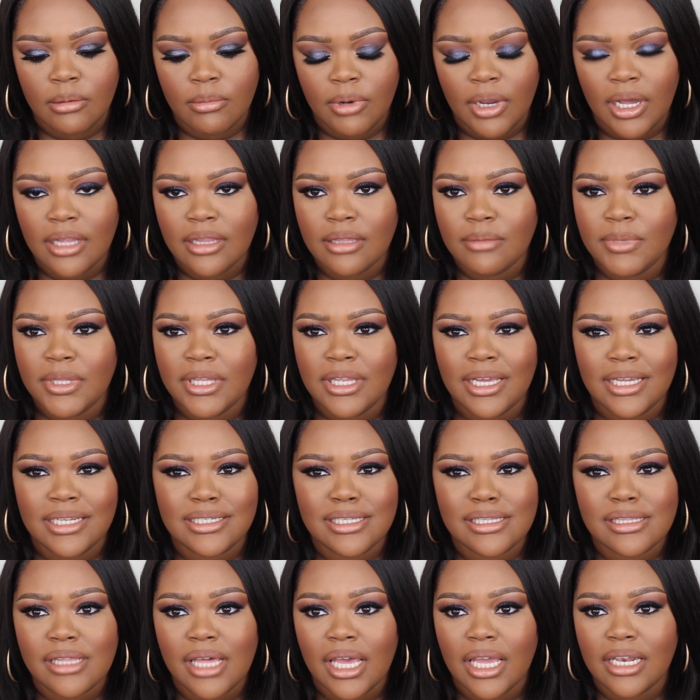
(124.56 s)
Probably be like
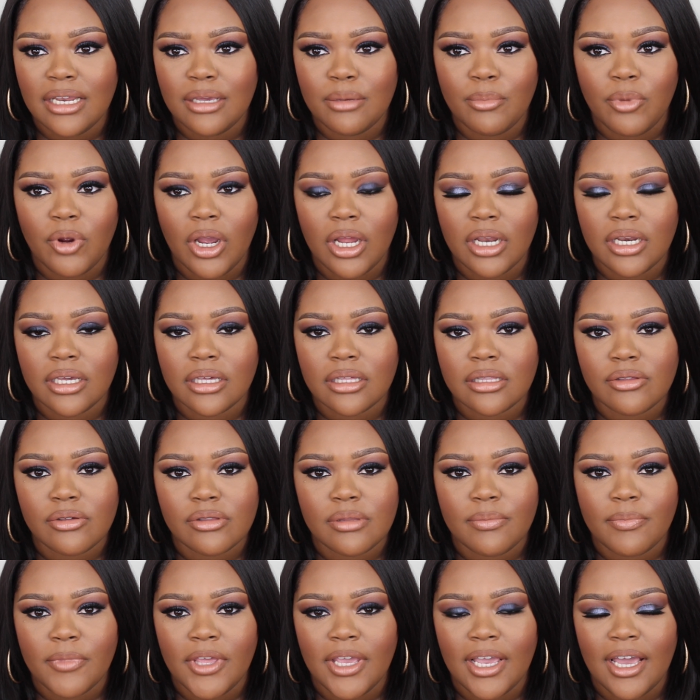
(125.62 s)
designing products or
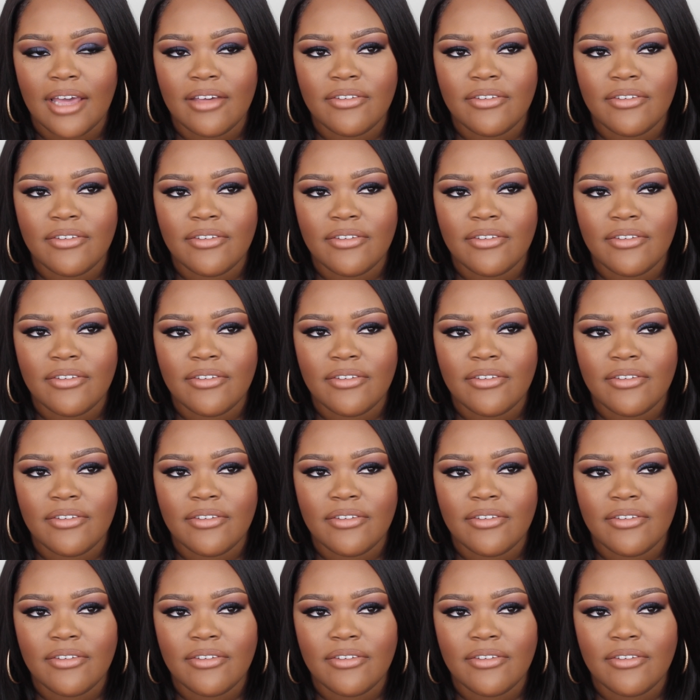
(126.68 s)
something.